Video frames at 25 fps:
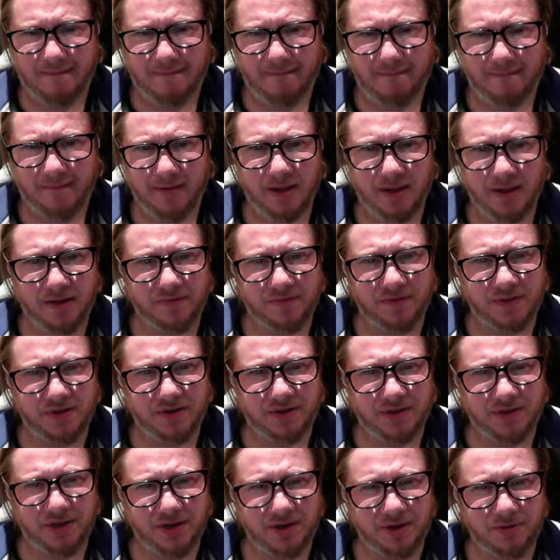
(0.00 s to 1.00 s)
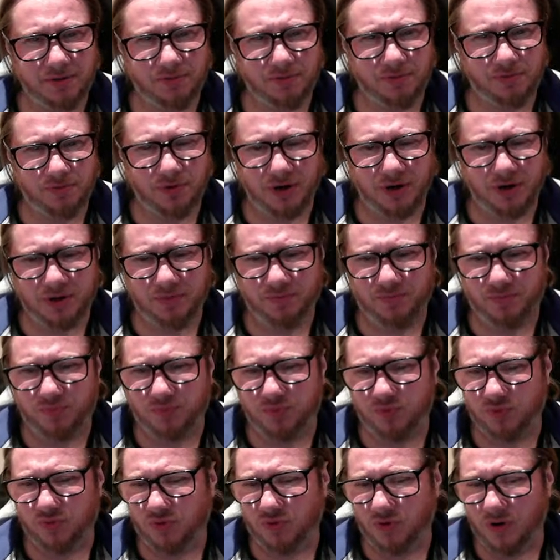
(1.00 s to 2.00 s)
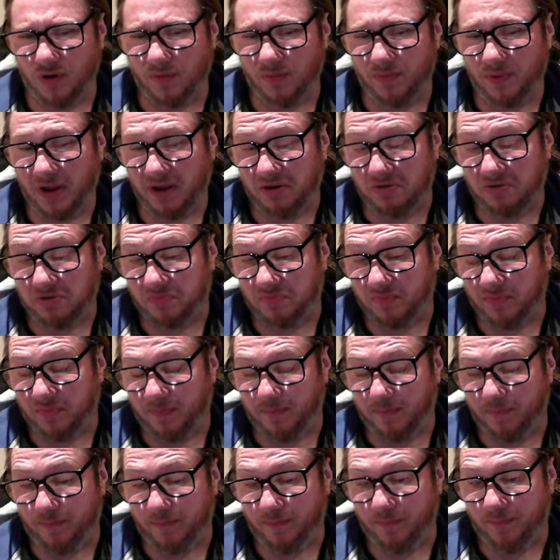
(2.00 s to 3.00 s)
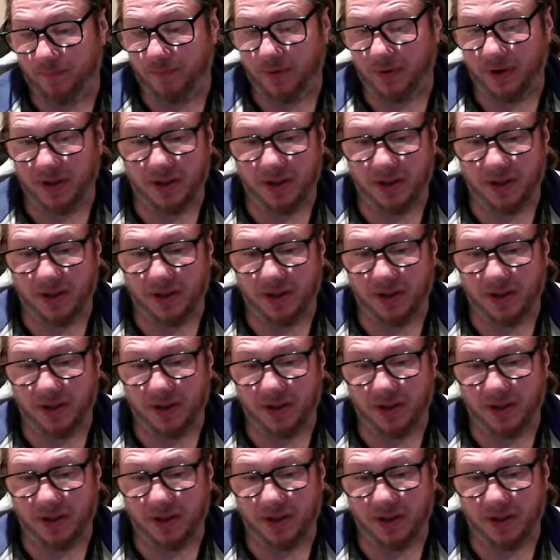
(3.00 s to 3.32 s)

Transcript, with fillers: And if there's any rook, probably I could play